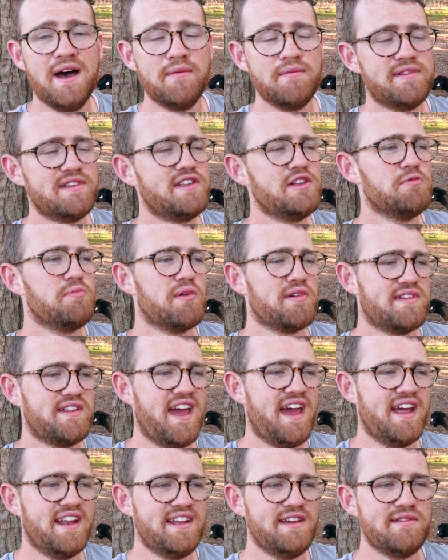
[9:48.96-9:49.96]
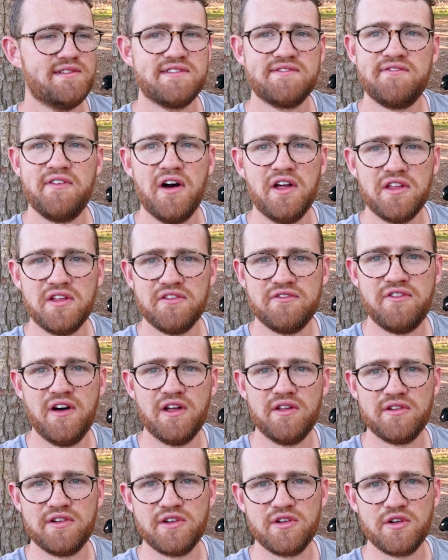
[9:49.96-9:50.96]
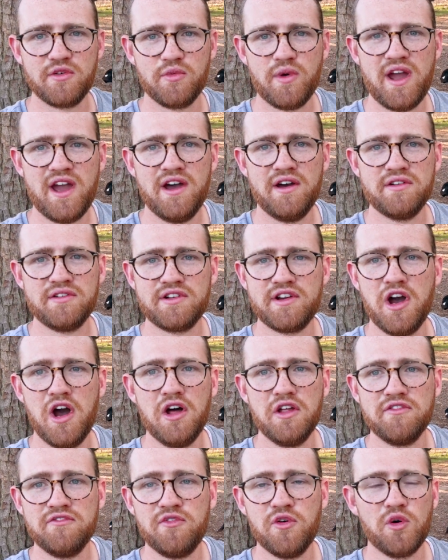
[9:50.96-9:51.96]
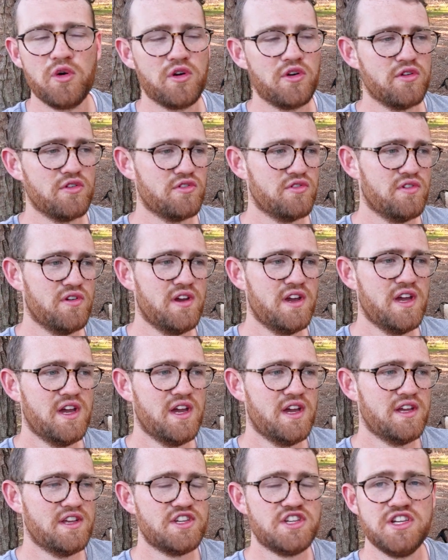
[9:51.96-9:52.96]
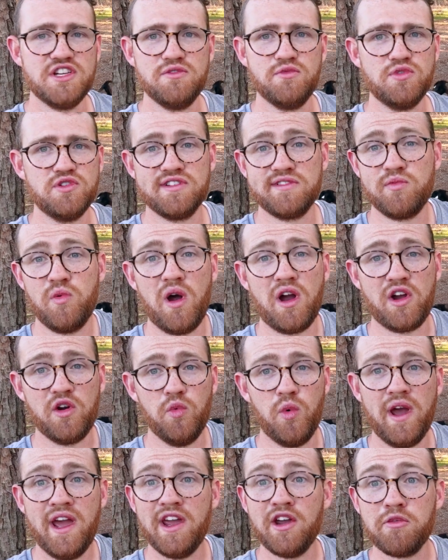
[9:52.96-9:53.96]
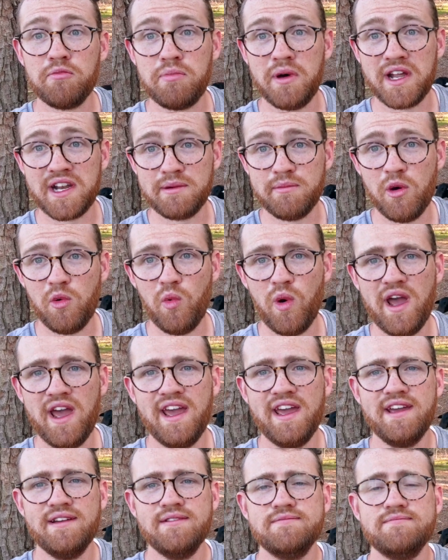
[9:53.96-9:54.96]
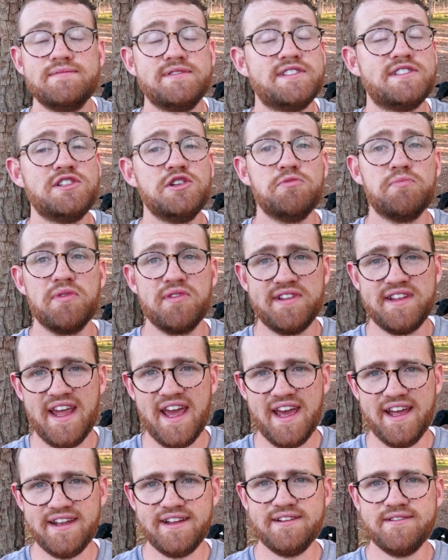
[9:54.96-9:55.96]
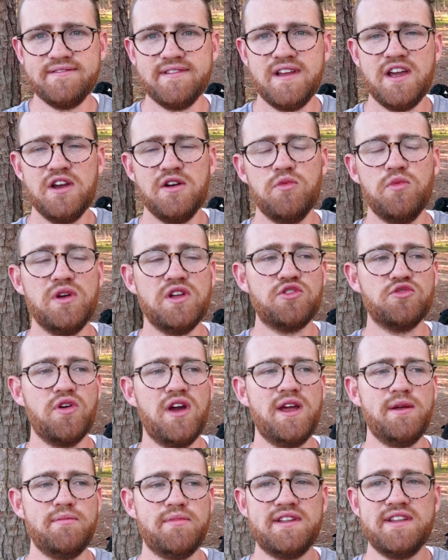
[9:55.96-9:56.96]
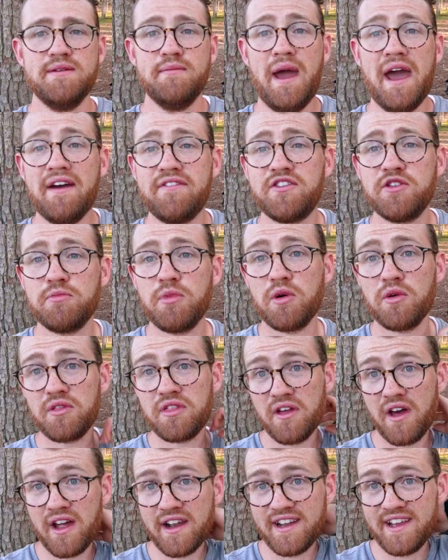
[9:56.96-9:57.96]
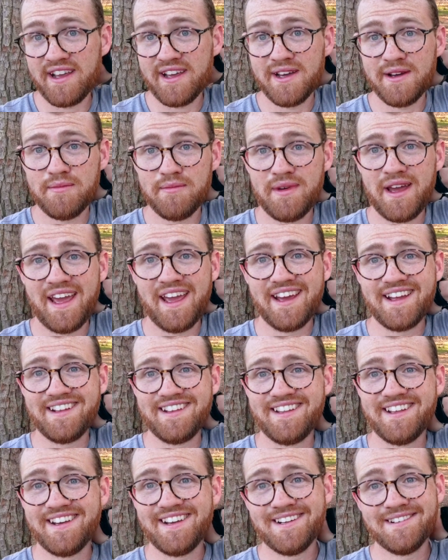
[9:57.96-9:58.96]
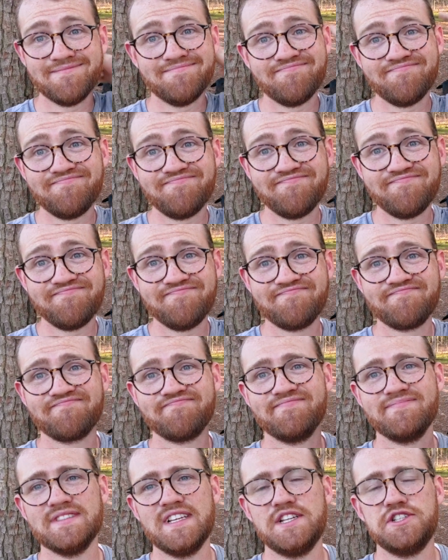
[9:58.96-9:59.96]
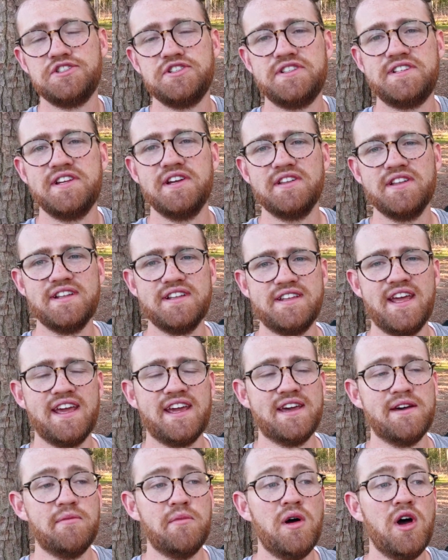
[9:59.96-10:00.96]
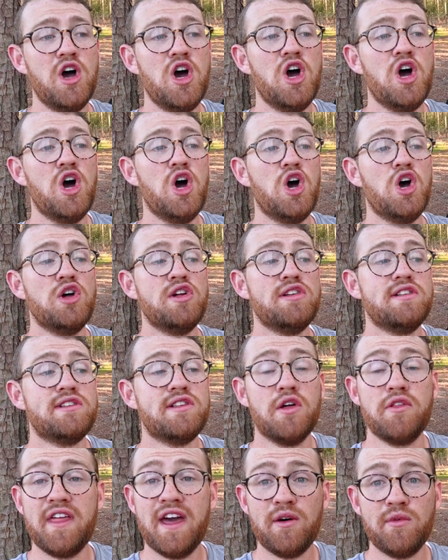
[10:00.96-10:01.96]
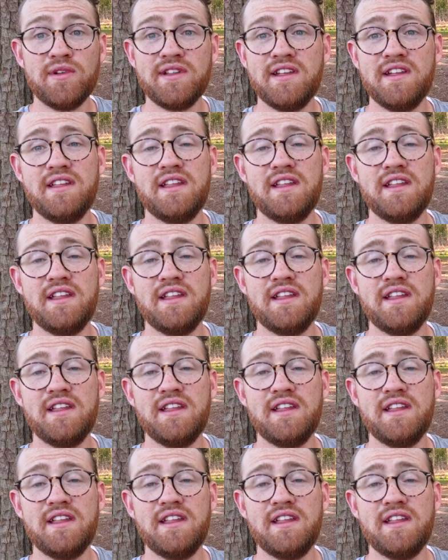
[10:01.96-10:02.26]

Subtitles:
Super sad. He was following her around, calling for her. She would just walk away or butt him away. Super sad. we draped some afterbirth on him, and she still didn't take him. So that was